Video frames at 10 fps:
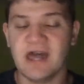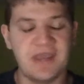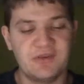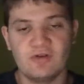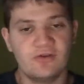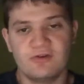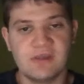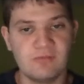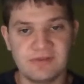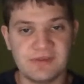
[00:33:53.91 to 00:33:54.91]
I don't know
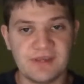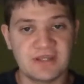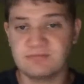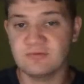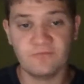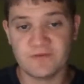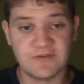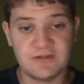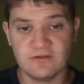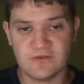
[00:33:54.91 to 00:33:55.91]
yet what the next move for
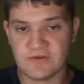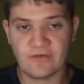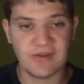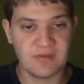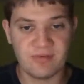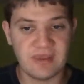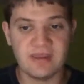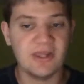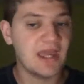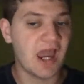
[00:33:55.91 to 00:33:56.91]
Sears is going to be.